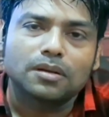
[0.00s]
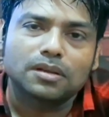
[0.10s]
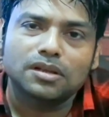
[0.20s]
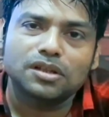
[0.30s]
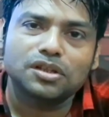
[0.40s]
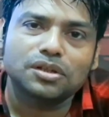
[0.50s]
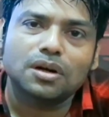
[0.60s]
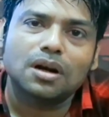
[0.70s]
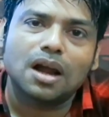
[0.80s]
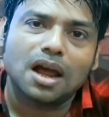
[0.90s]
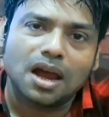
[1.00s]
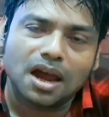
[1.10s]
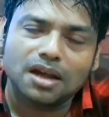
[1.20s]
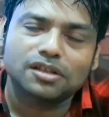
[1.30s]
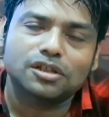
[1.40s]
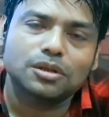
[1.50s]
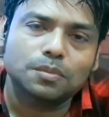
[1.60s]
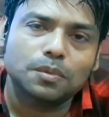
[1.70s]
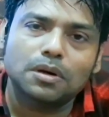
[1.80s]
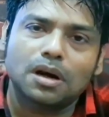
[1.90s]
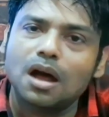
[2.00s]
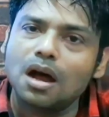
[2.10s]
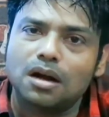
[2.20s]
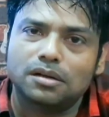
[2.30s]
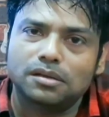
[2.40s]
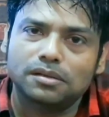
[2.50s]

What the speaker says: the teacher has to work hard.